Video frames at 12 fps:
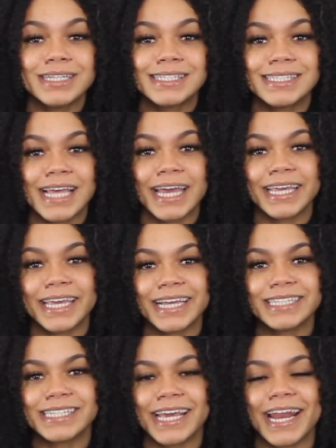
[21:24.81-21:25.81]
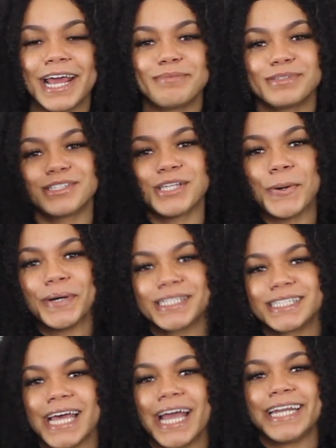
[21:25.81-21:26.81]
2nd, and I'm so
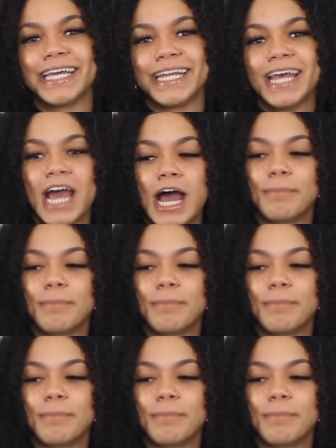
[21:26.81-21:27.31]
excited.